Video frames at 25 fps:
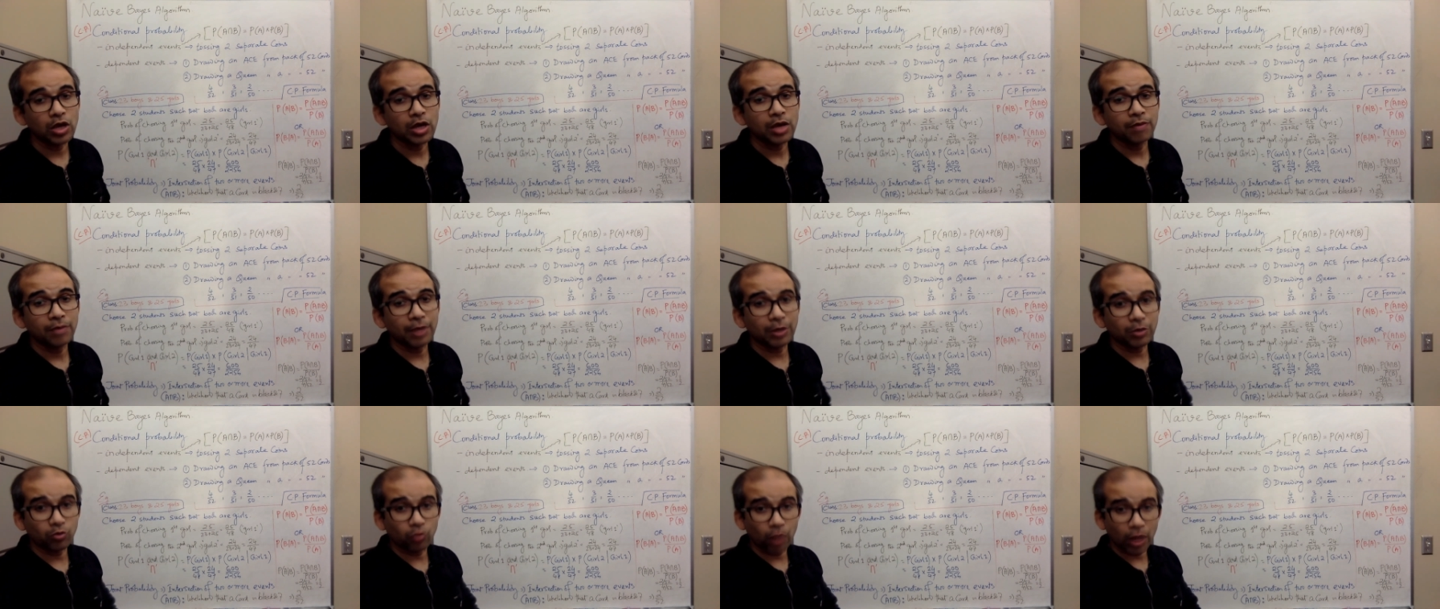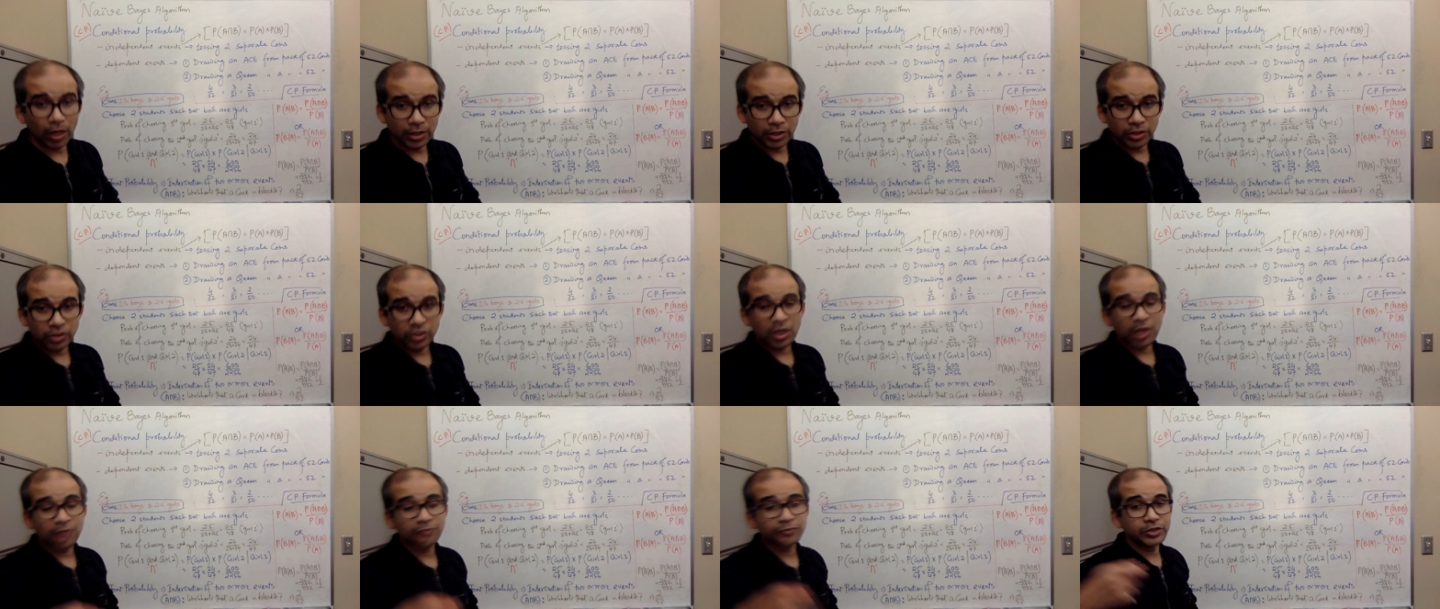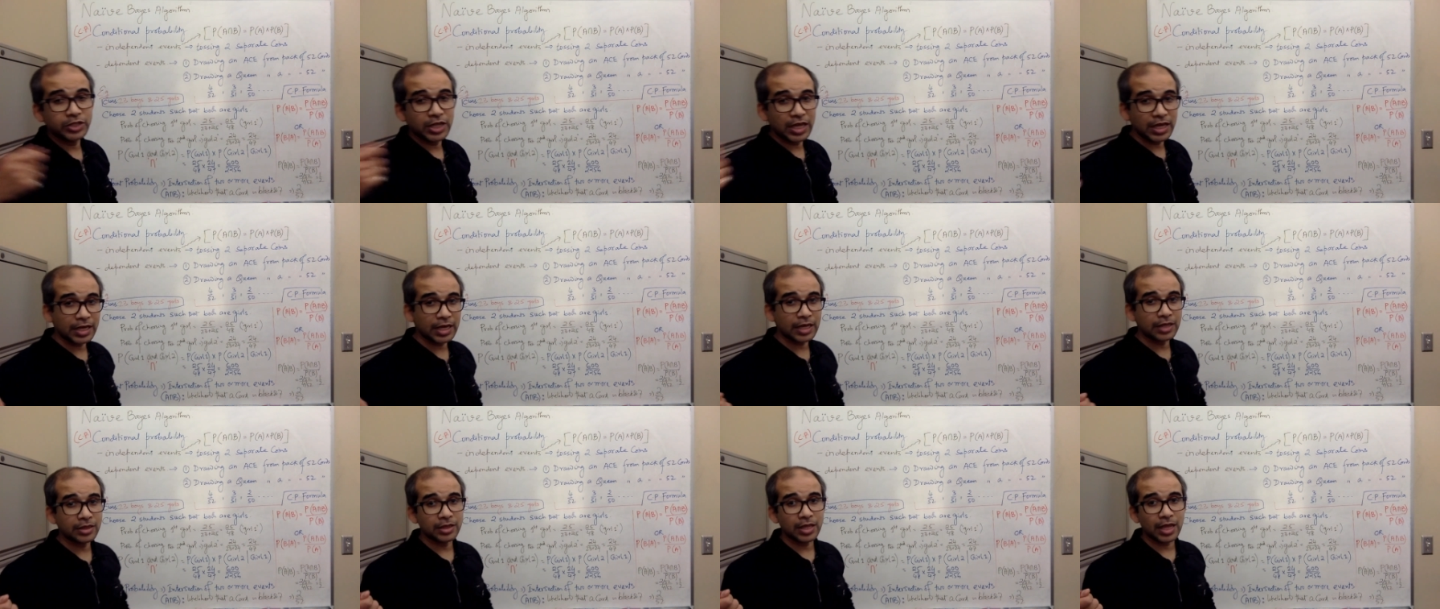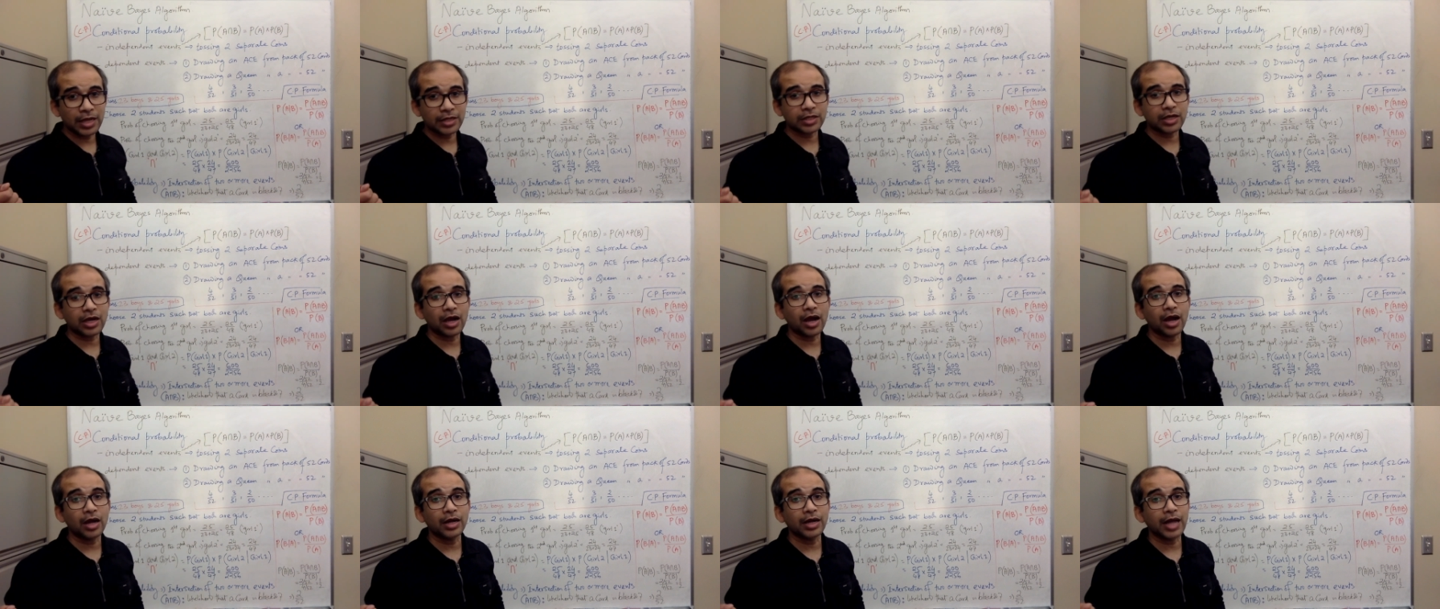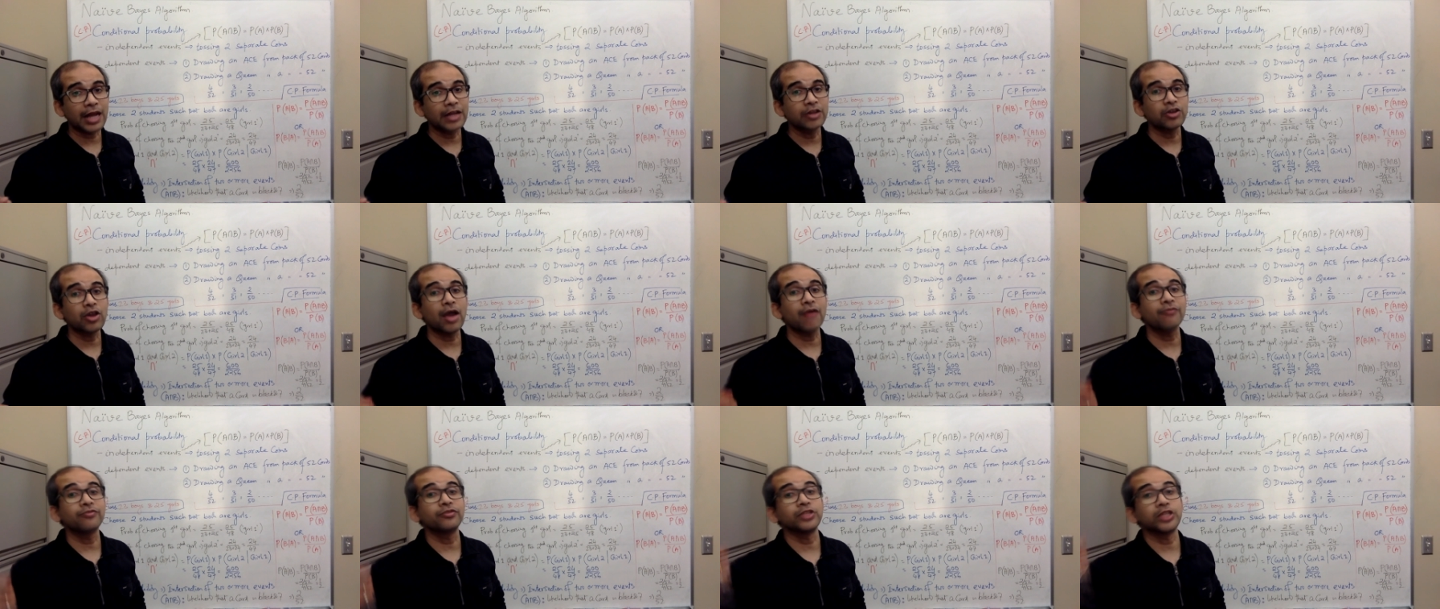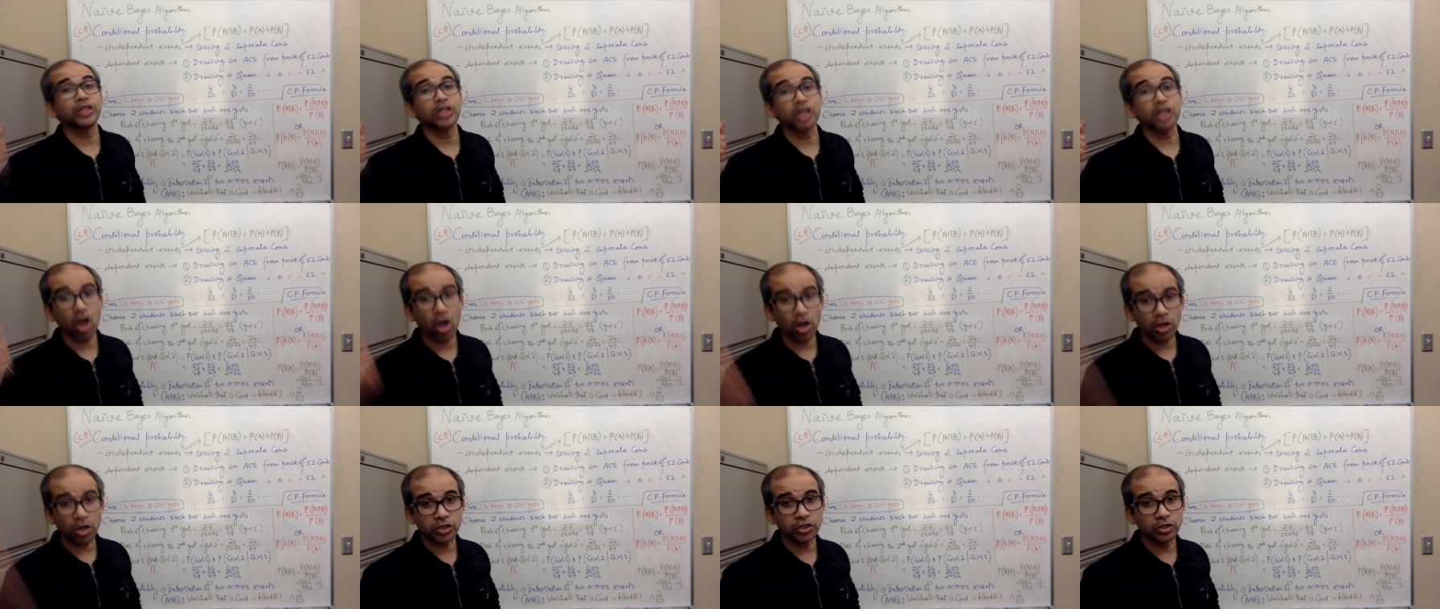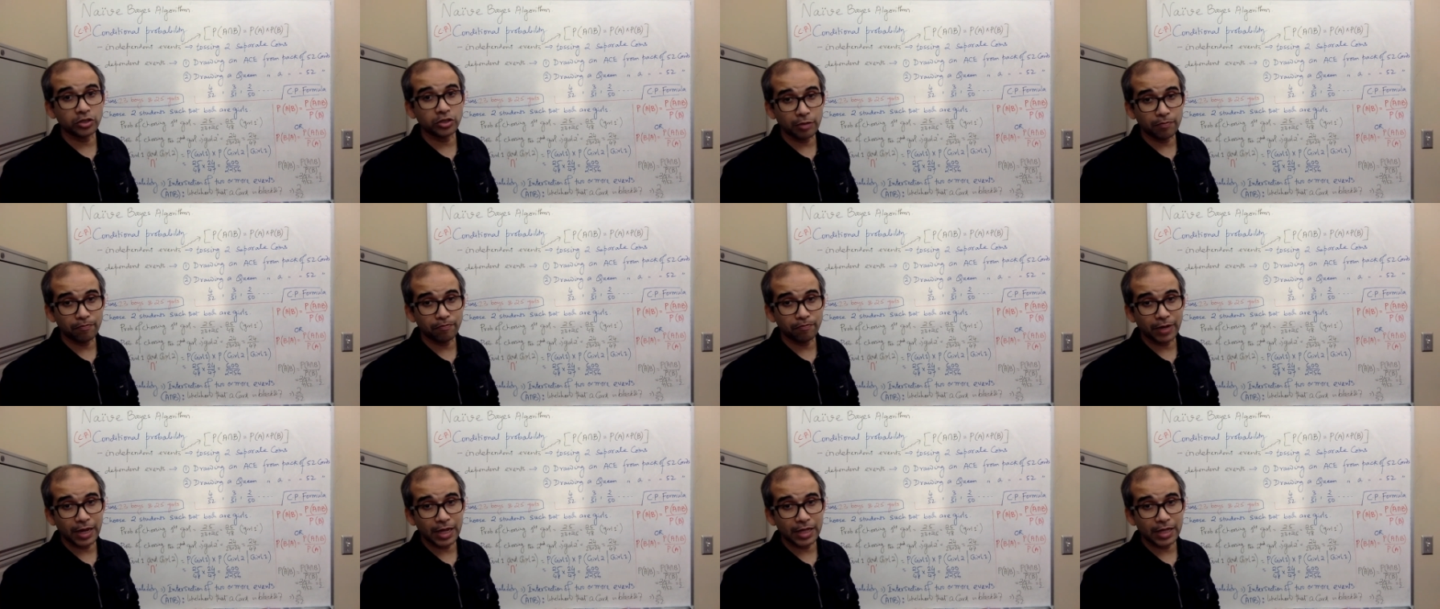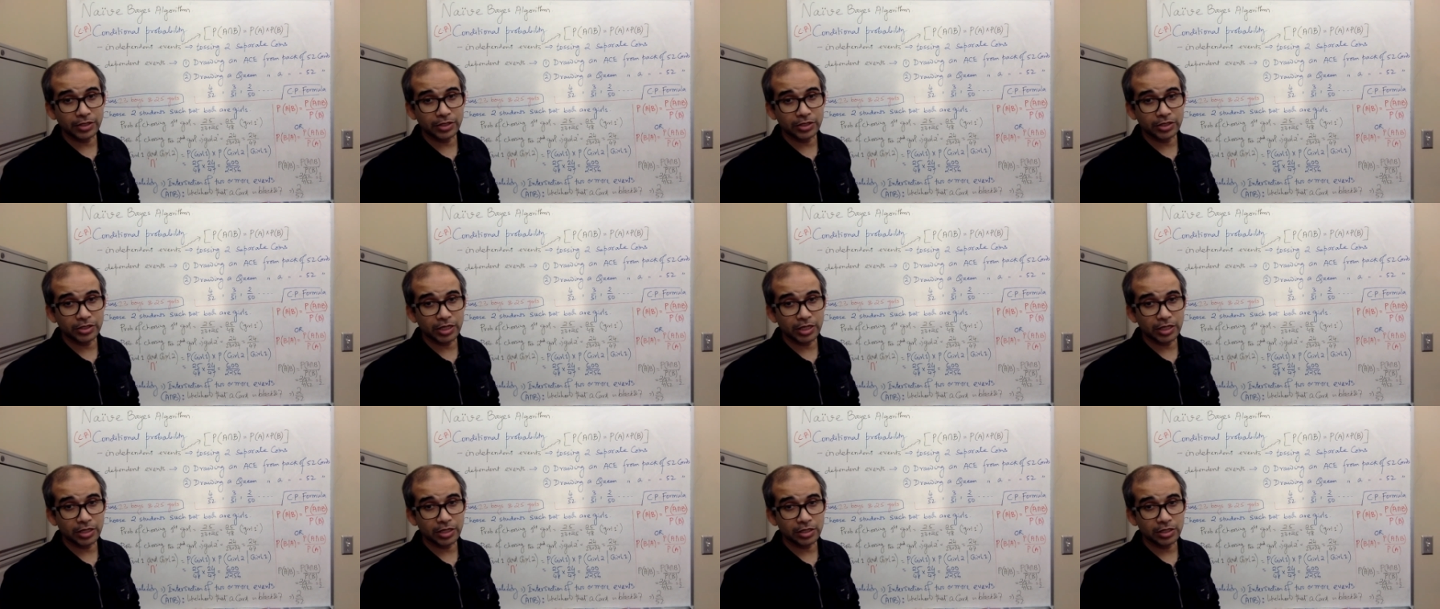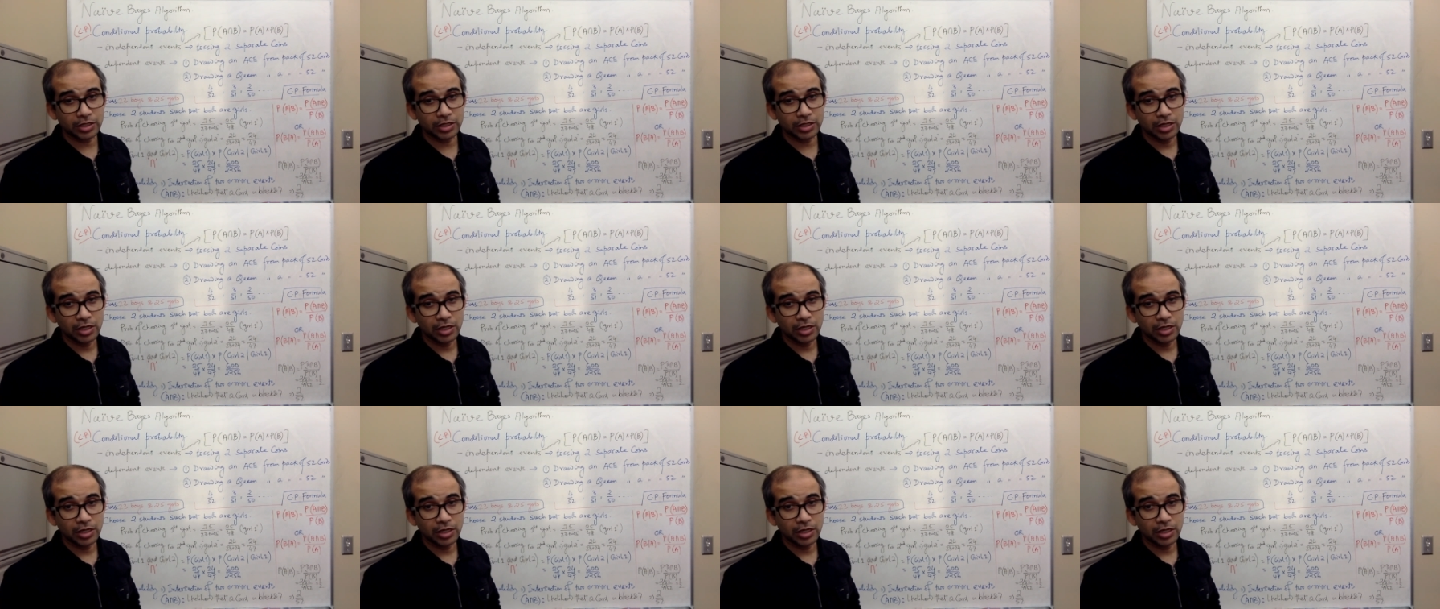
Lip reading: But once you have taken that card and you have not replaced it,